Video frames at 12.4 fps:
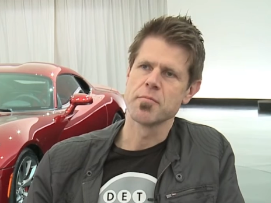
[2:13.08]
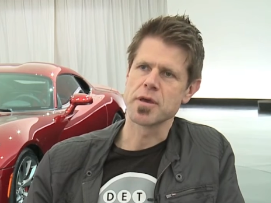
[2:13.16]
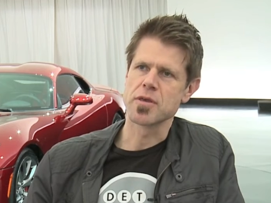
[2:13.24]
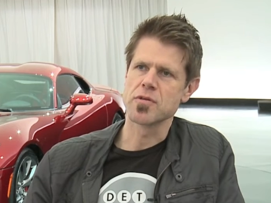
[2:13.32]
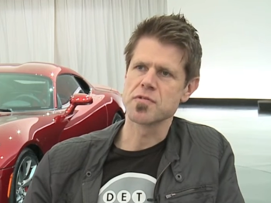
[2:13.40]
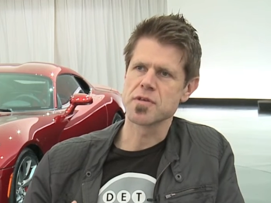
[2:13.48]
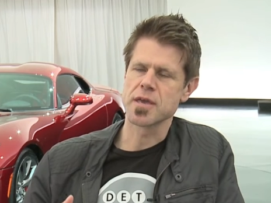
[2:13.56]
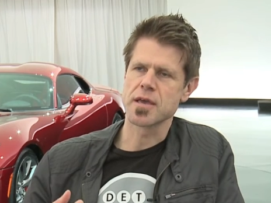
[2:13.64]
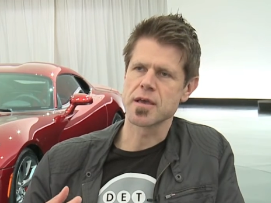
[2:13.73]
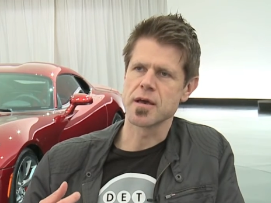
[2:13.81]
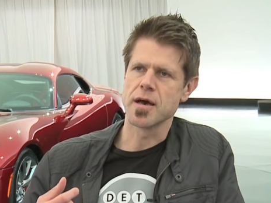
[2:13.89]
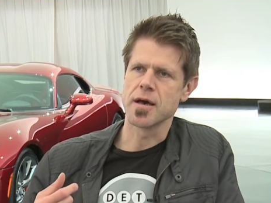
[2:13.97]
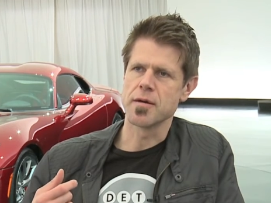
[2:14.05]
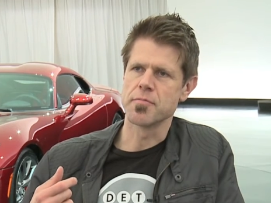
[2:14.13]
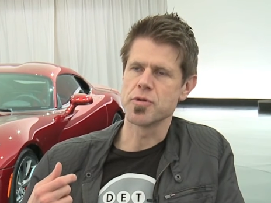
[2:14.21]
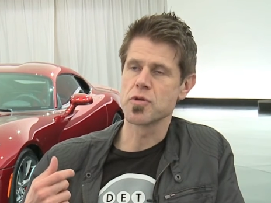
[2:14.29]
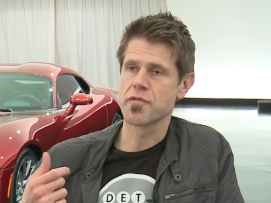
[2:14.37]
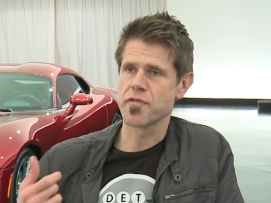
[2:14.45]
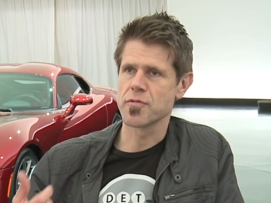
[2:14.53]
by using uh,
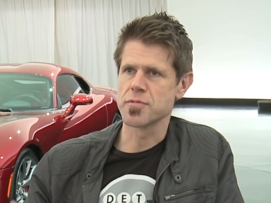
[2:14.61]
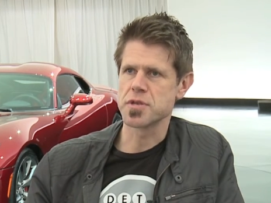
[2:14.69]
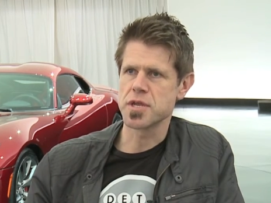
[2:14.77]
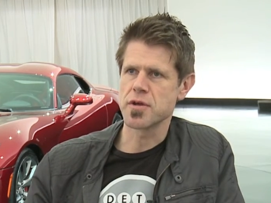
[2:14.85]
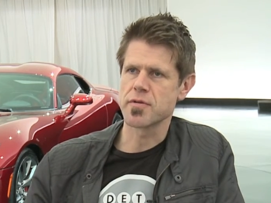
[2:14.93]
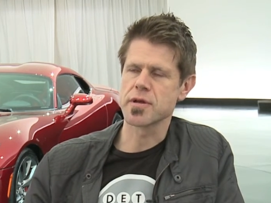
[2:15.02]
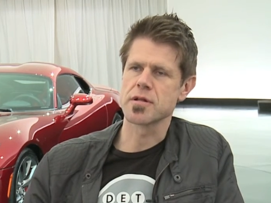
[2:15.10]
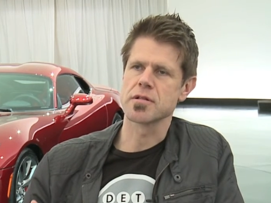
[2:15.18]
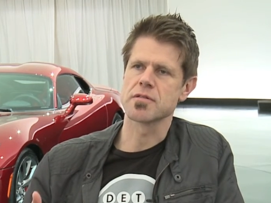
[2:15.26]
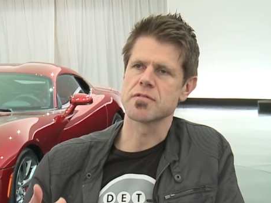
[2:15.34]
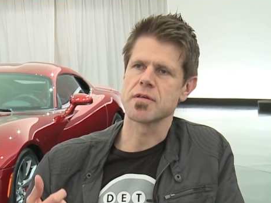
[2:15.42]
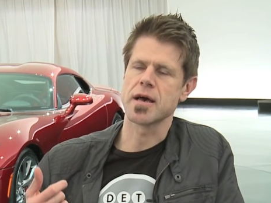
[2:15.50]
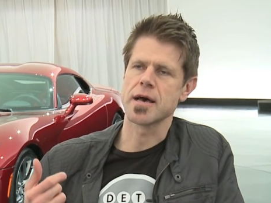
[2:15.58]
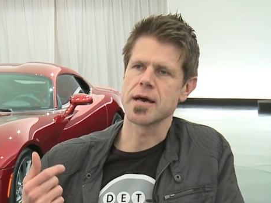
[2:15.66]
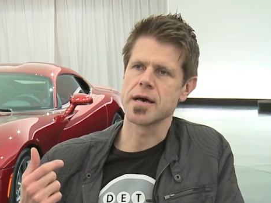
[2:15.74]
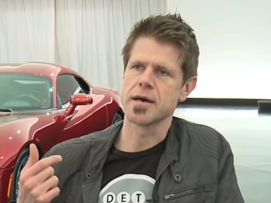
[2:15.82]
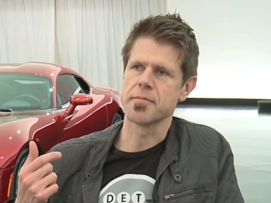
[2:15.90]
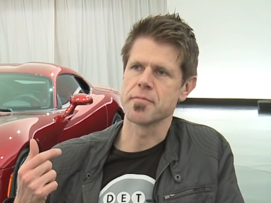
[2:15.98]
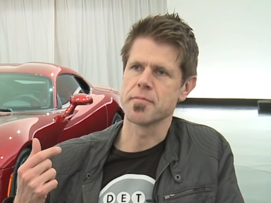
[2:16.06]
beautiful materials
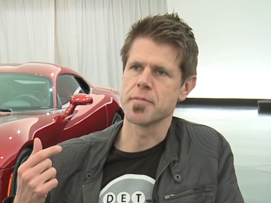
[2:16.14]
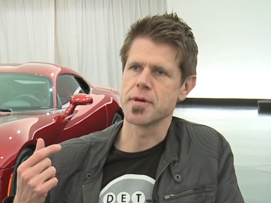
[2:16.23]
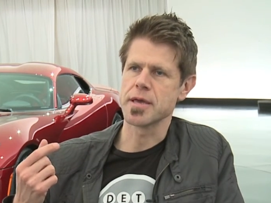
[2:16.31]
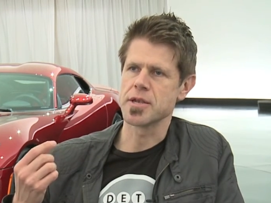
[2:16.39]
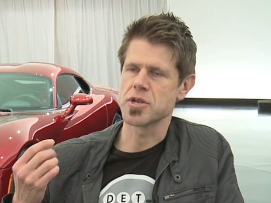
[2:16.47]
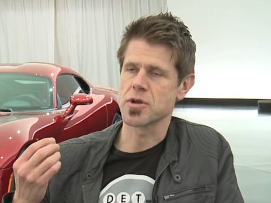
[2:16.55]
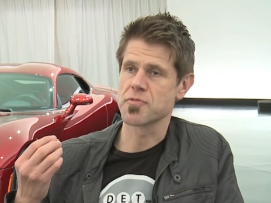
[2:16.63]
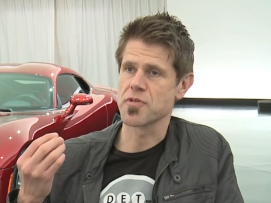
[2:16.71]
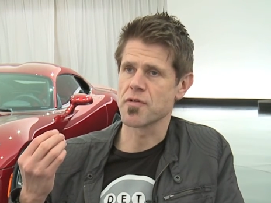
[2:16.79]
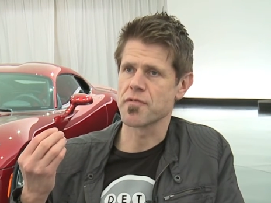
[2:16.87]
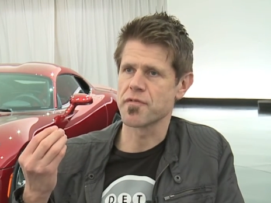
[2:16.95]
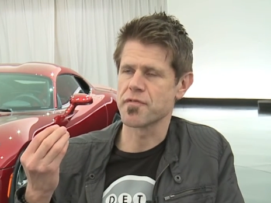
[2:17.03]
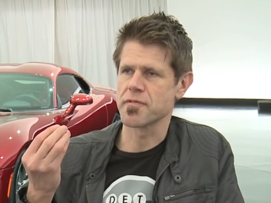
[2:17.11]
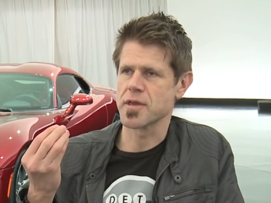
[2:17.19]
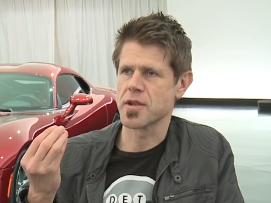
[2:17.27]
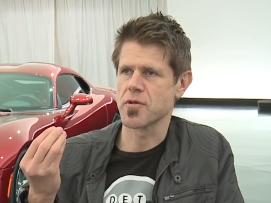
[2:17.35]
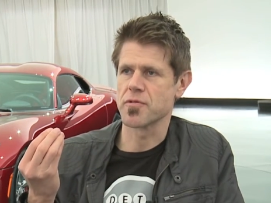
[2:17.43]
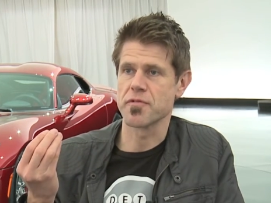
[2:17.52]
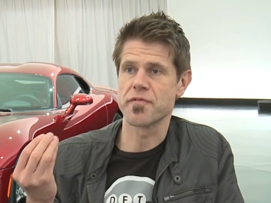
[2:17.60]
um, in terms of, you
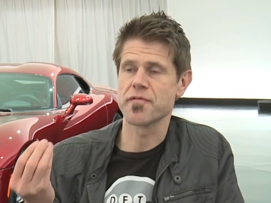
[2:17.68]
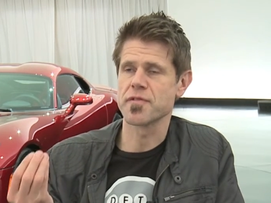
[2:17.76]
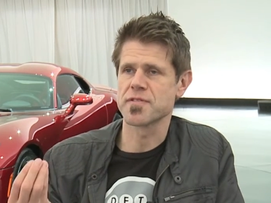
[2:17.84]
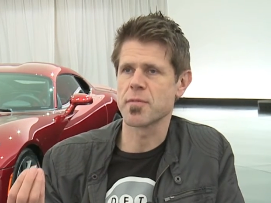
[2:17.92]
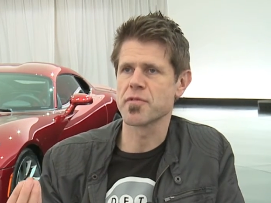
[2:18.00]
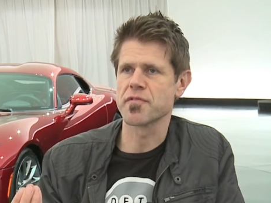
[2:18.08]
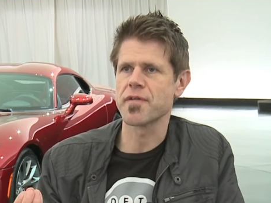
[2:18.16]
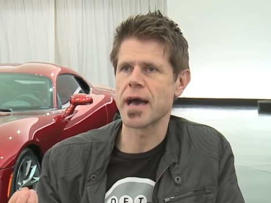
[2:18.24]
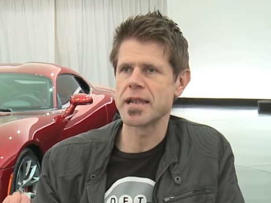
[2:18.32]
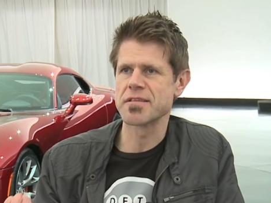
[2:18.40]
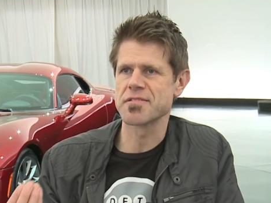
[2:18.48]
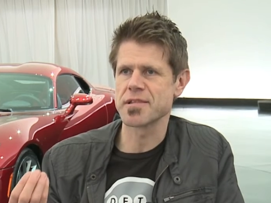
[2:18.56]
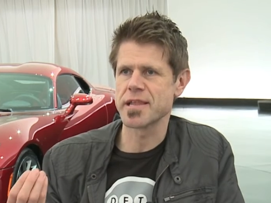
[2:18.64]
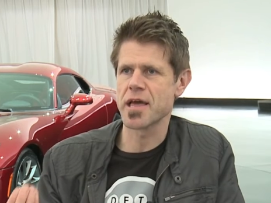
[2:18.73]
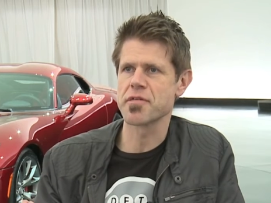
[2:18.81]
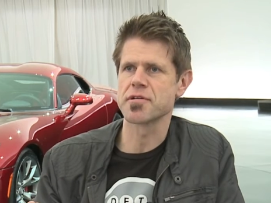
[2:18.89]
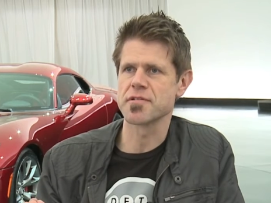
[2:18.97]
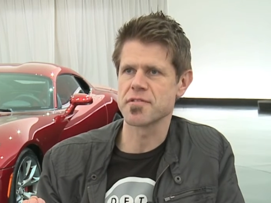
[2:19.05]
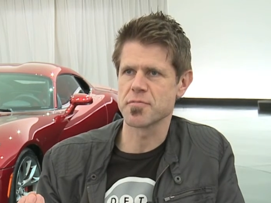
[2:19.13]
know, the, some of the finest
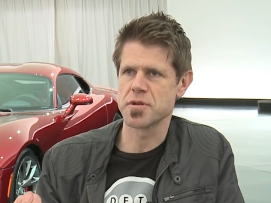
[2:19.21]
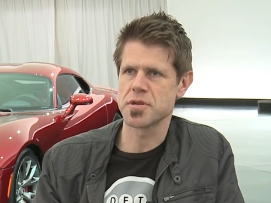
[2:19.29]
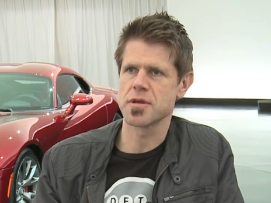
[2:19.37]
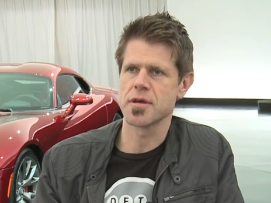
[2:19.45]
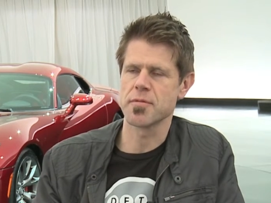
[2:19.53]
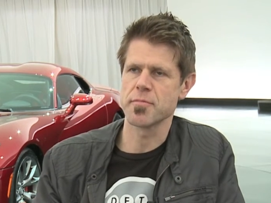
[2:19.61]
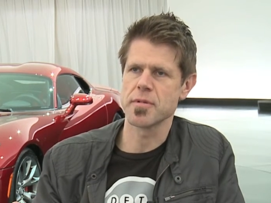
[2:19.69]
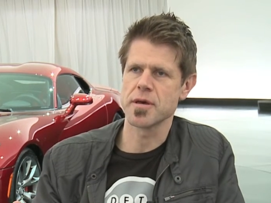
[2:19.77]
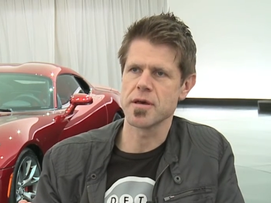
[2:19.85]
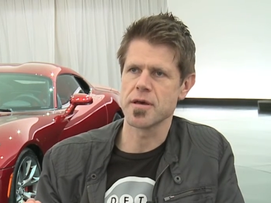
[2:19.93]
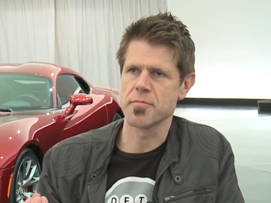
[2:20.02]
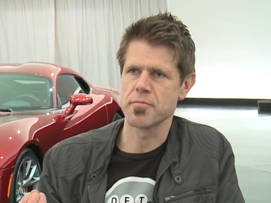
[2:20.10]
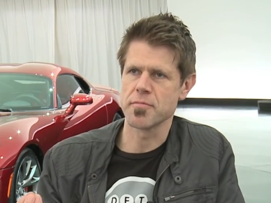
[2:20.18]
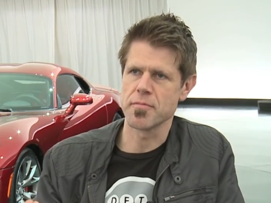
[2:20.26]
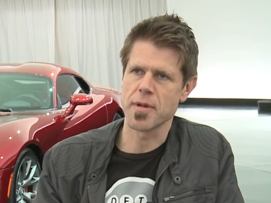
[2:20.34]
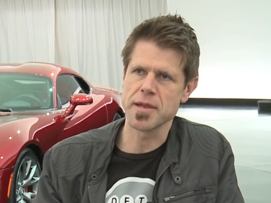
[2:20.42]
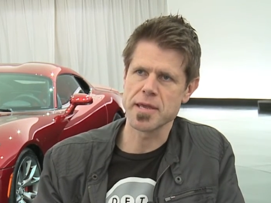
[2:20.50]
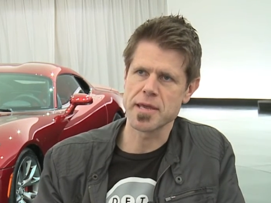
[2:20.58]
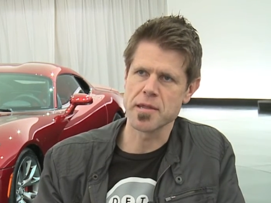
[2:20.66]
leathers um, um,
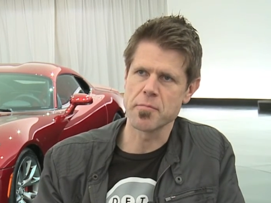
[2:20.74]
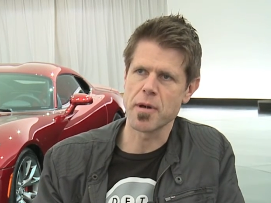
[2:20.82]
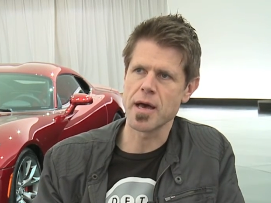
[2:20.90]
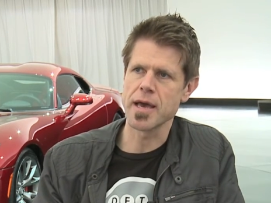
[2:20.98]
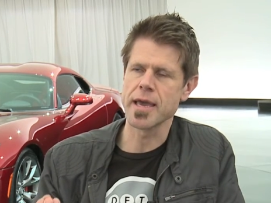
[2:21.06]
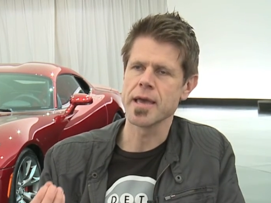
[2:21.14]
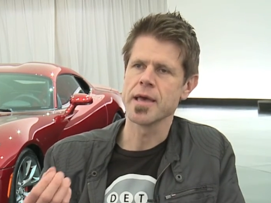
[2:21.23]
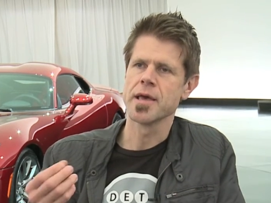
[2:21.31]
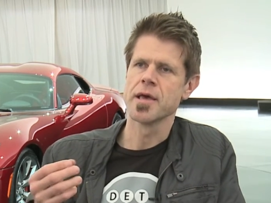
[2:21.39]
money can buy,